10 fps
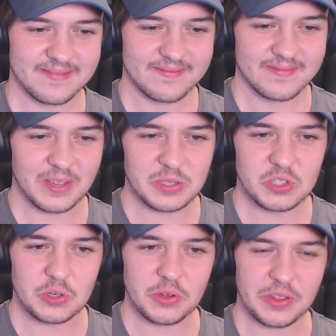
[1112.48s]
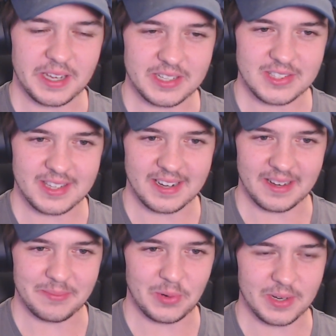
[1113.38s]
Those two things that
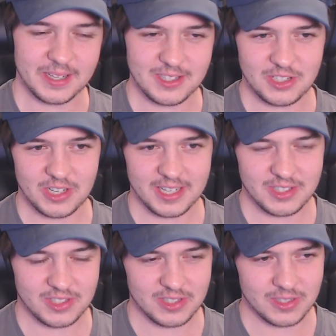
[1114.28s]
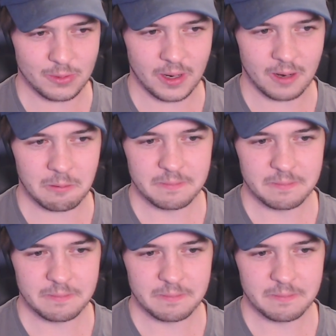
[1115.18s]
Moogie suggests as well.